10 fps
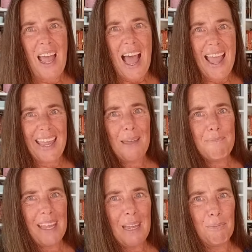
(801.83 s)
I
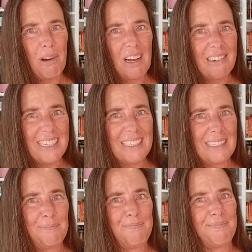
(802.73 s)
am making
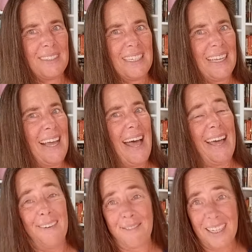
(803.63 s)
progress.
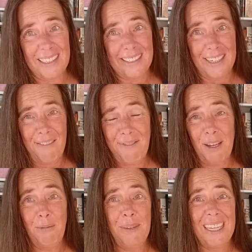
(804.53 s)
I don't think it's enough
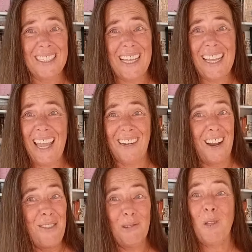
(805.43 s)
though, because again,
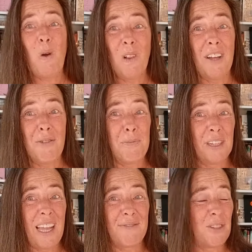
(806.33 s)
there's a whole other
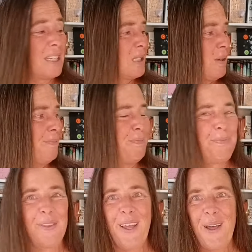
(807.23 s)
book after this one.
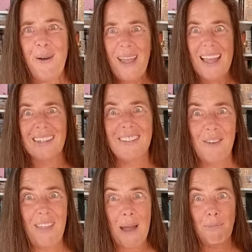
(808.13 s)
Okay,
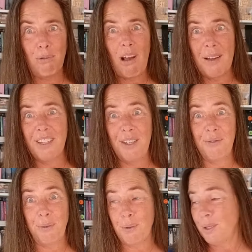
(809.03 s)
so that brought you
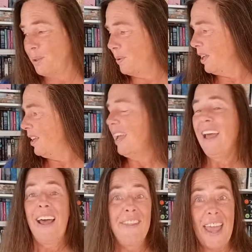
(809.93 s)
through
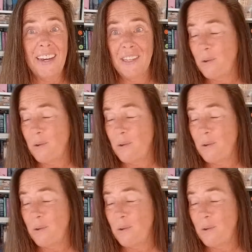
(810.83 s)
the end of